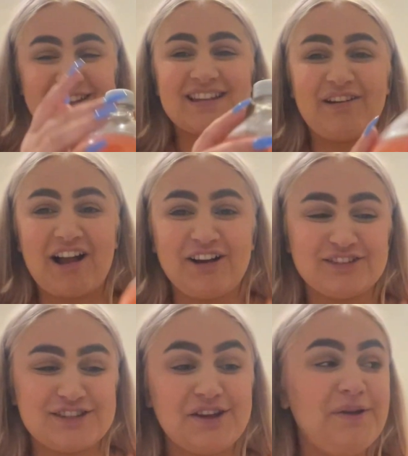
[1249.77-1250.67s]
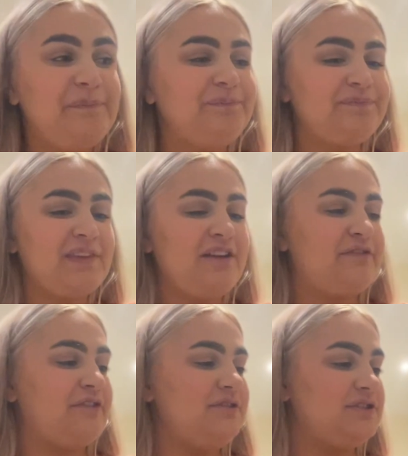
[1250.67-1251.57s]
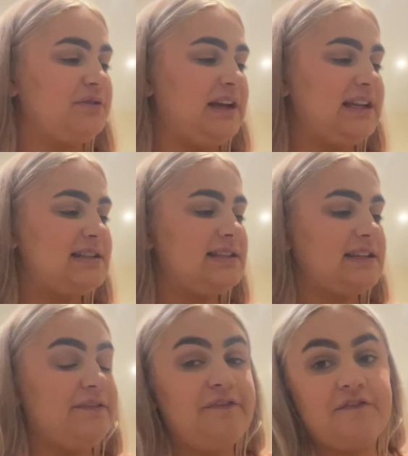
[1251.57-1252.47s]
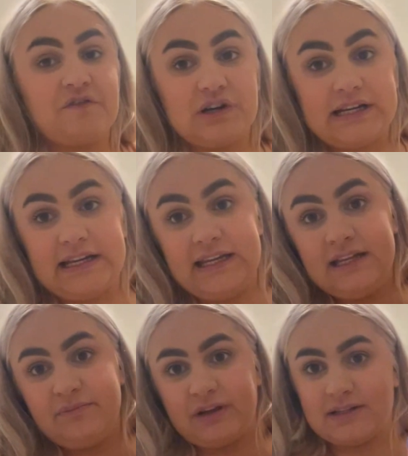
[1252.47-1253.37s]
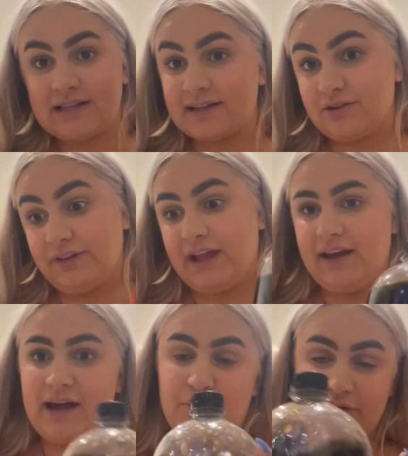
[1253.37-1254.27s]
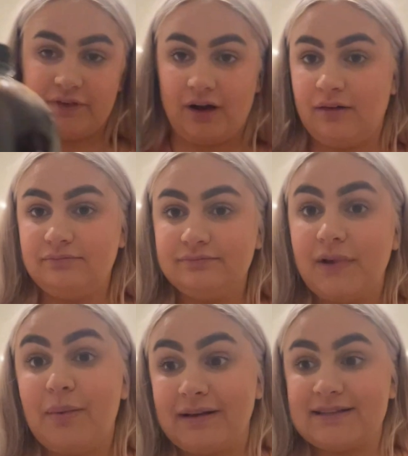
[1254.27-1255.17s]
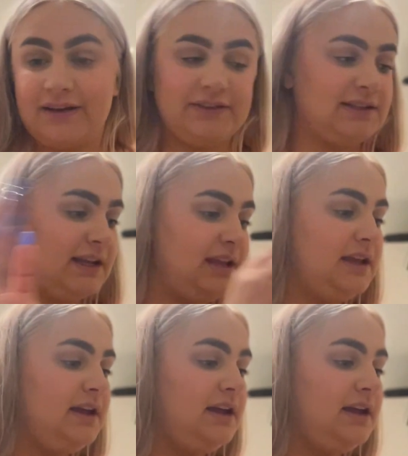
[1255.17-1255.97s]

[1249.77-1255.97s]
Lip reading: So I got 2 fruit twists and 3, because that's all they had. And we've got about 70.